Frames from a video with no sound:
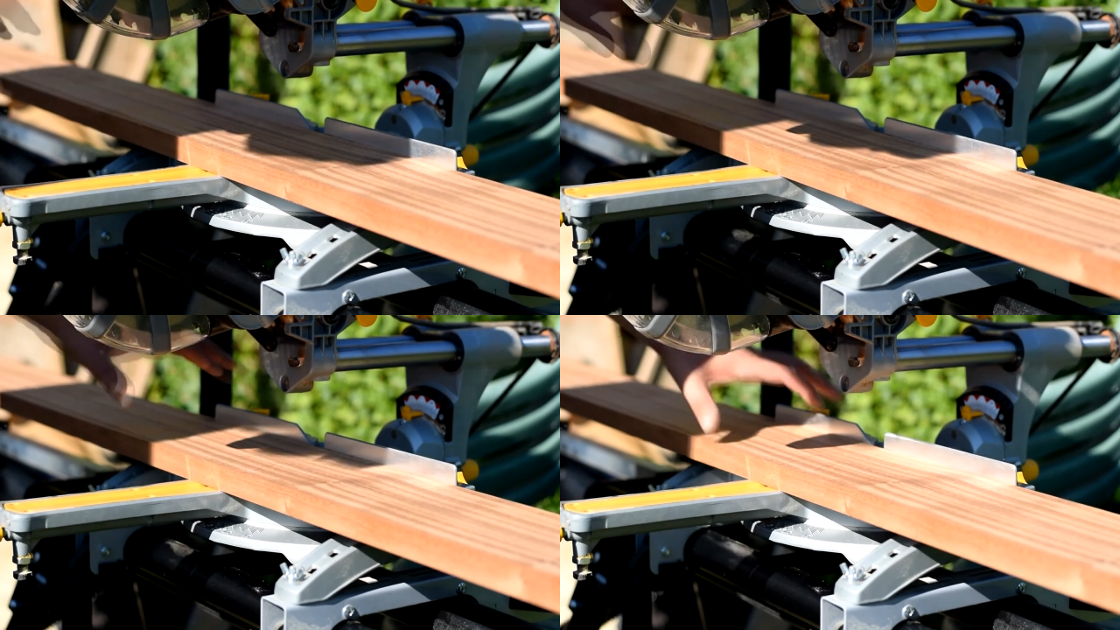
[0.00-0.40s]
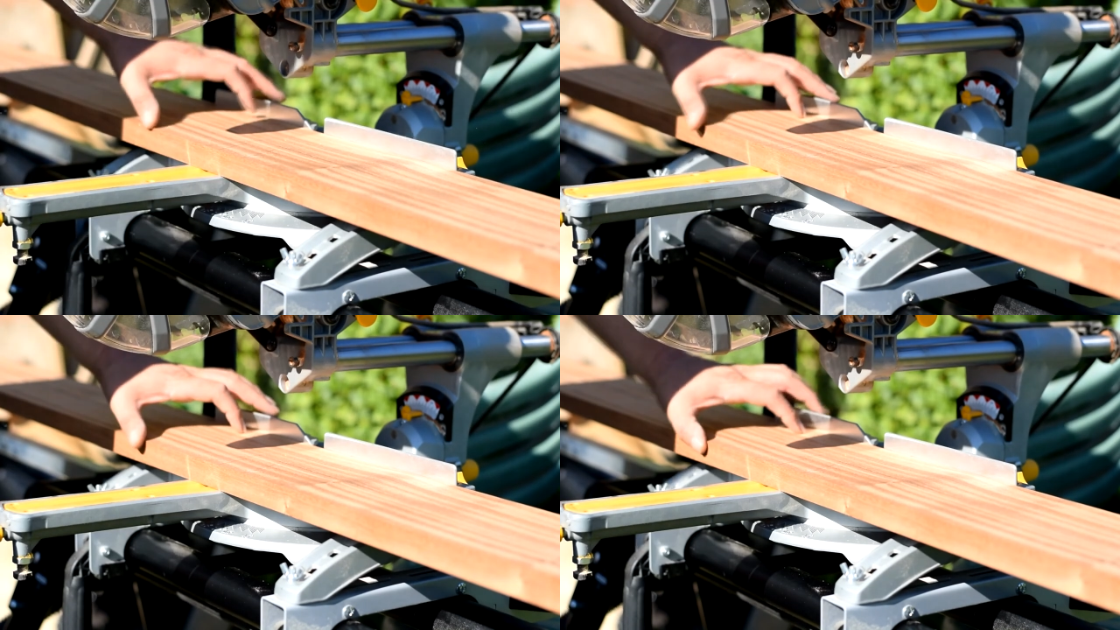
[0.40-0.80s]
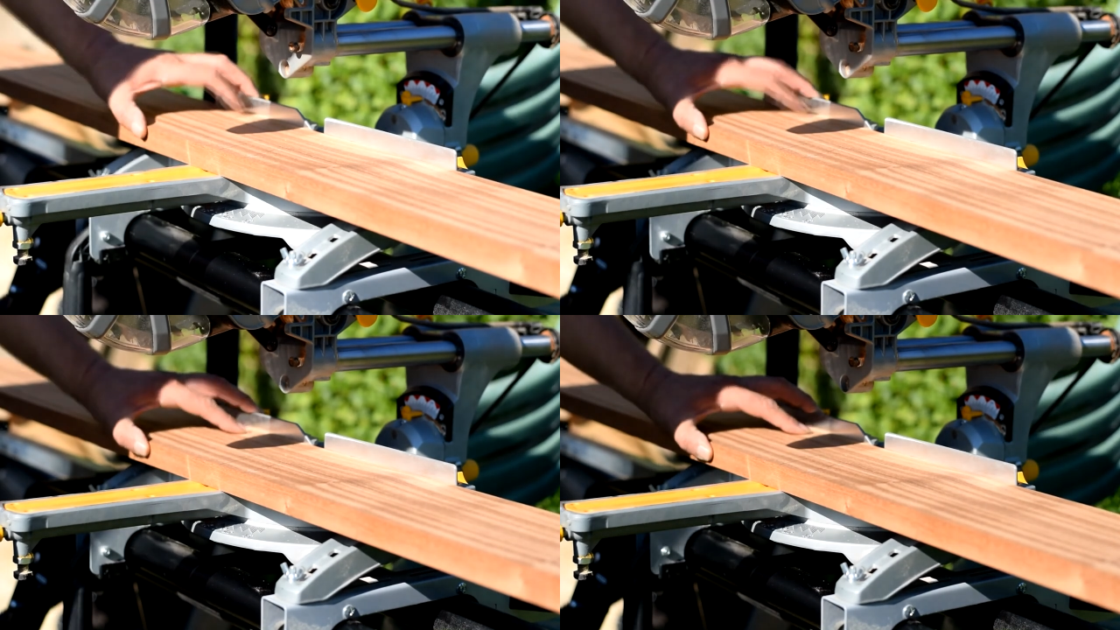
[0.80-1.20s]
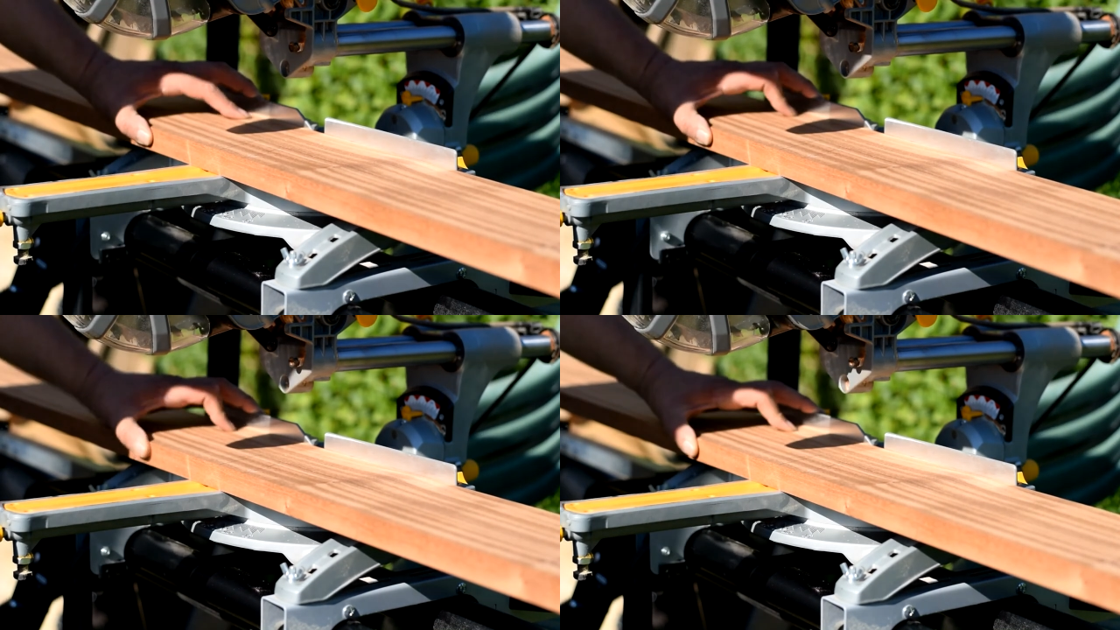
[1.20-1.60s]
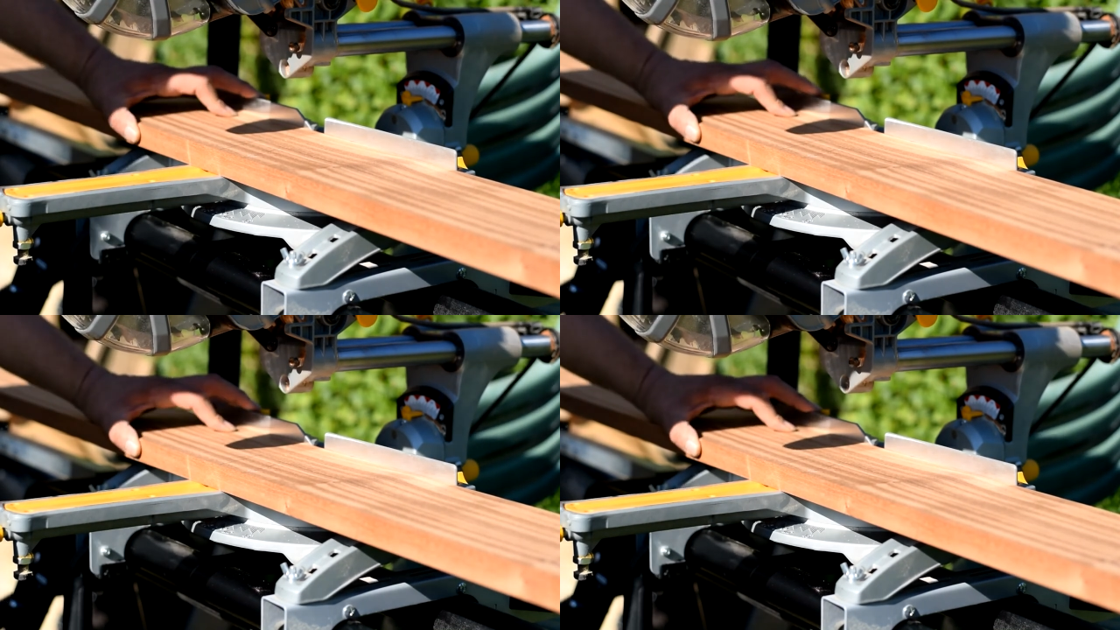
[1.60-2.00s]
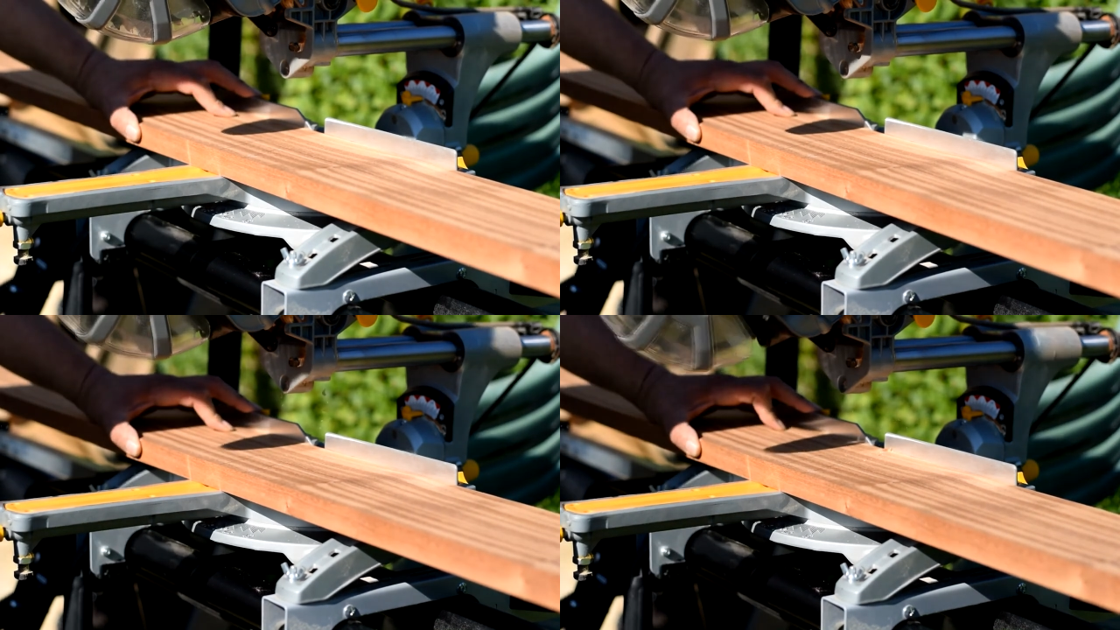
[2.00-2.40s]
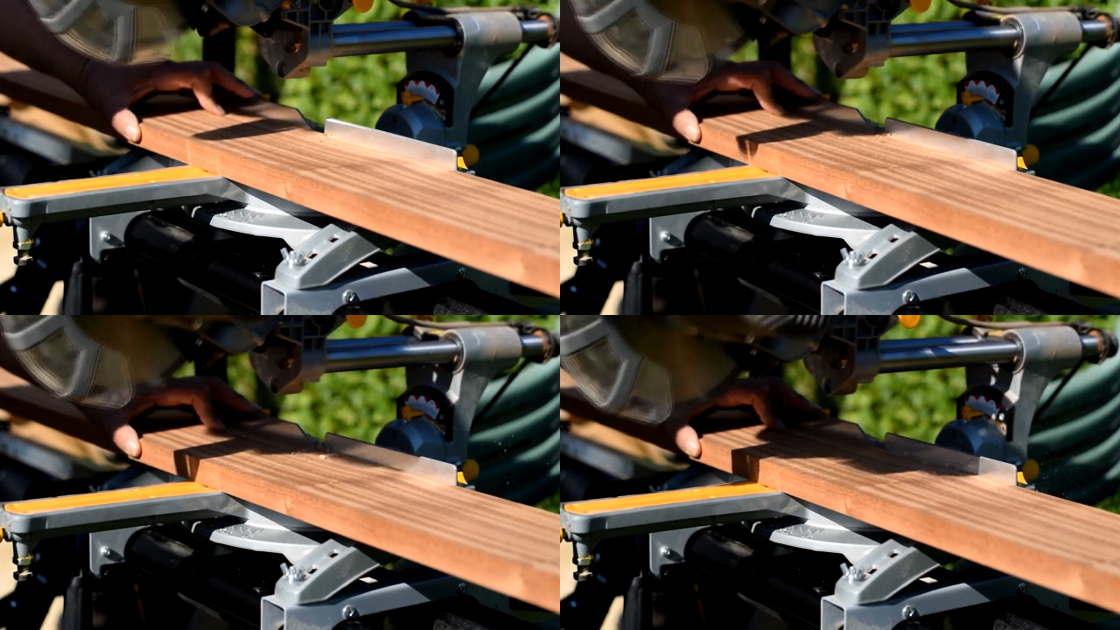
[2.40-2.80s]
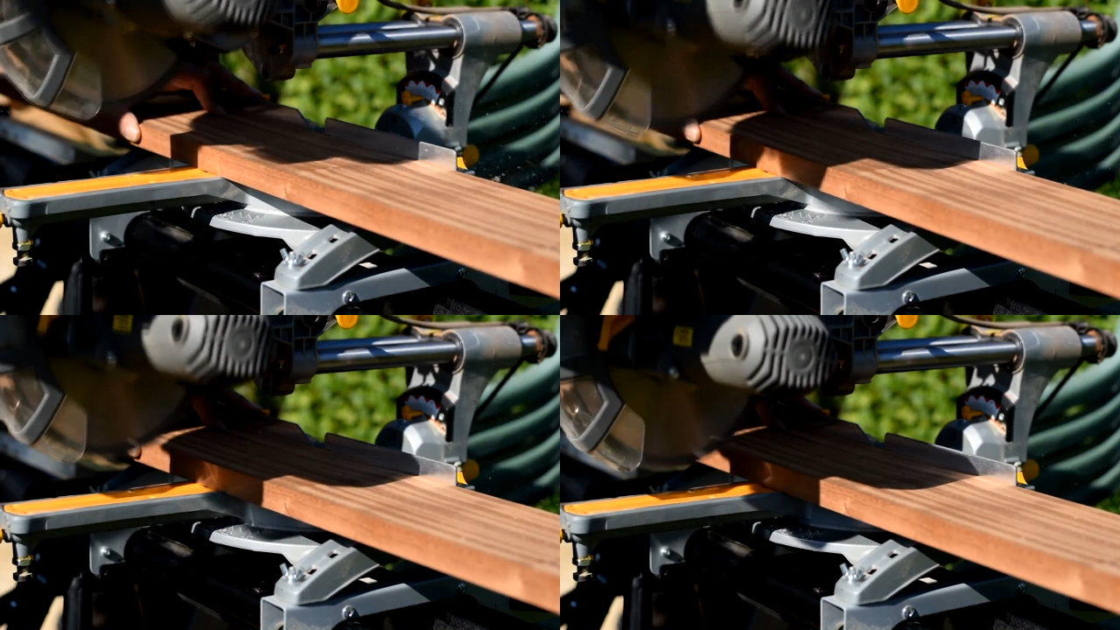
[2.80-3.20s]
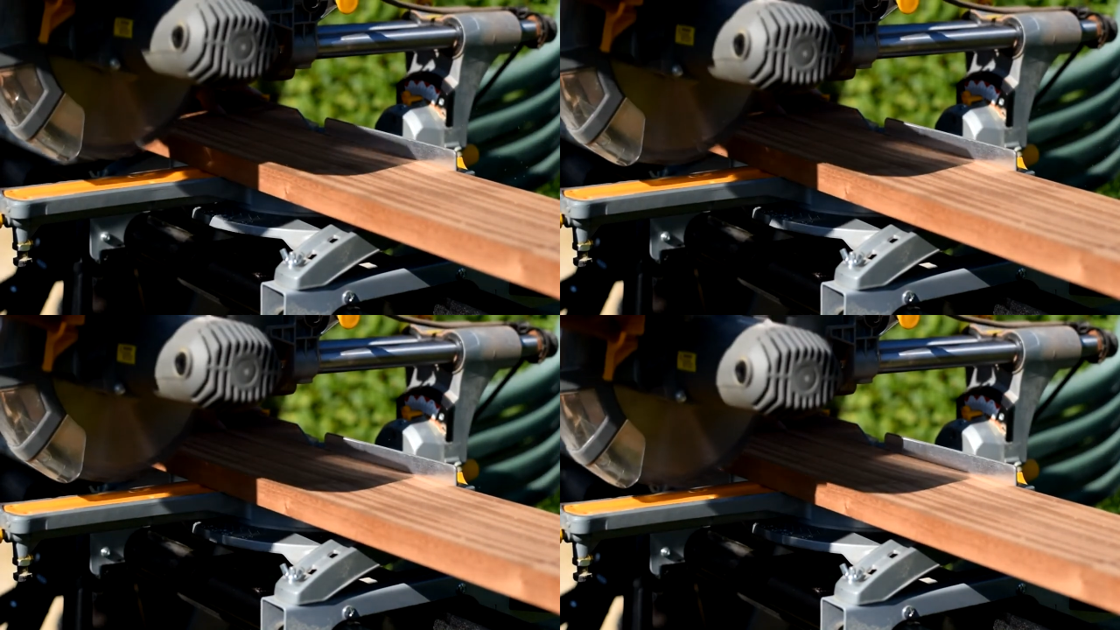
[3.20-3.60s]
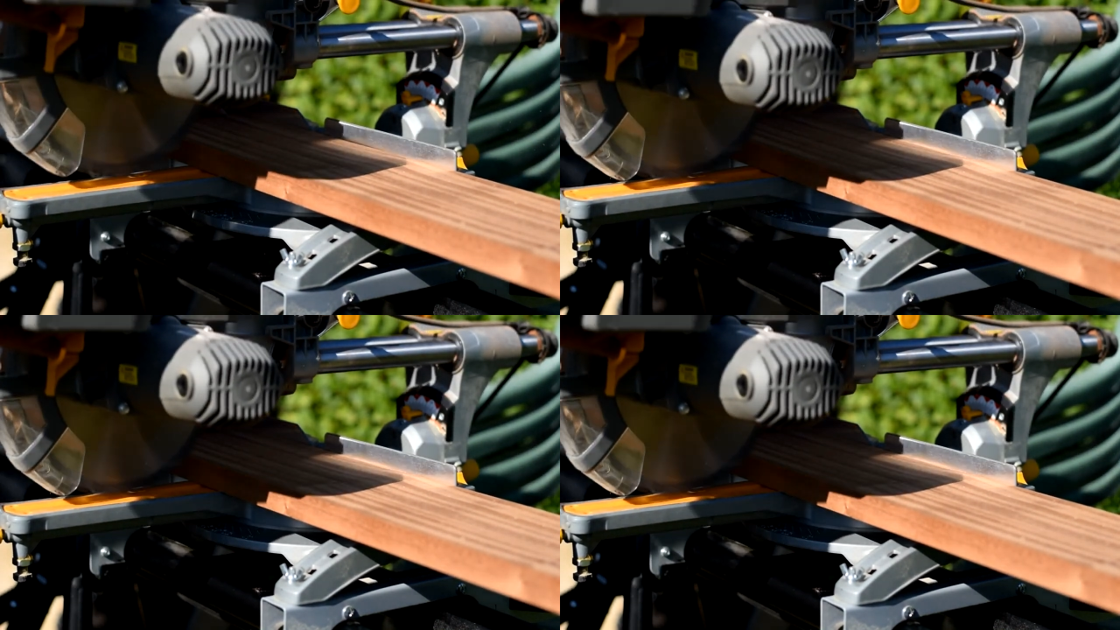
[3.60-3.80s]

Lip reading: Nobody's mouth can be seen.